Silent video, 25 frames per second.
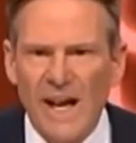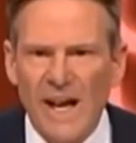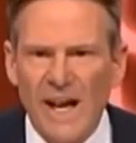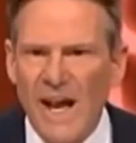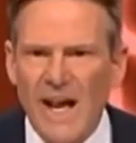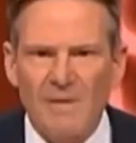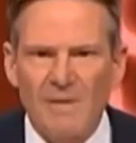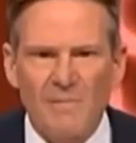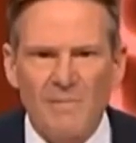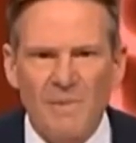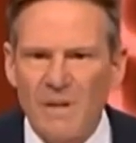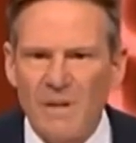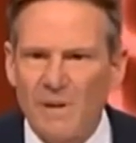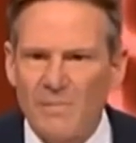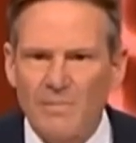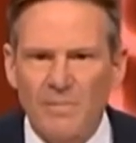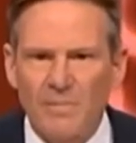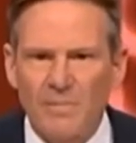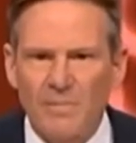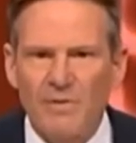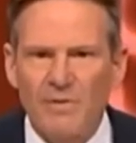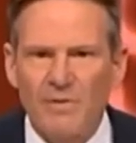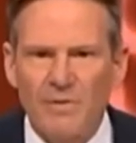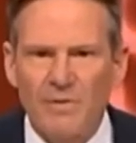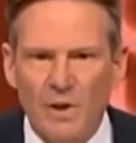and be a
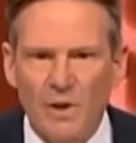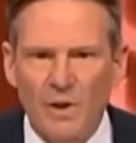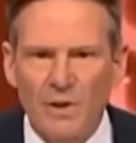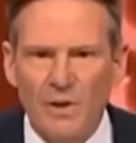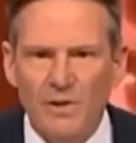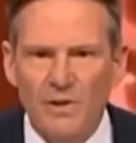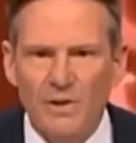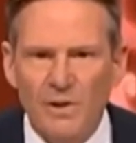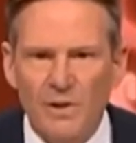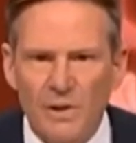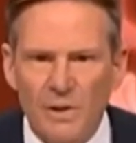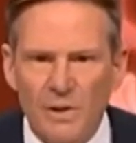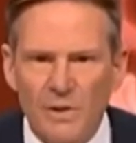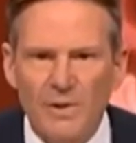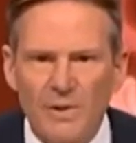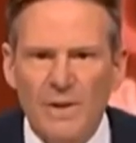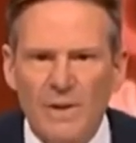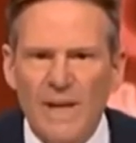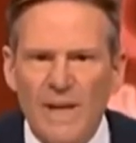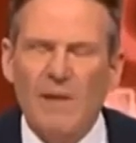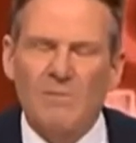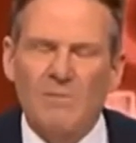provocateur. Now,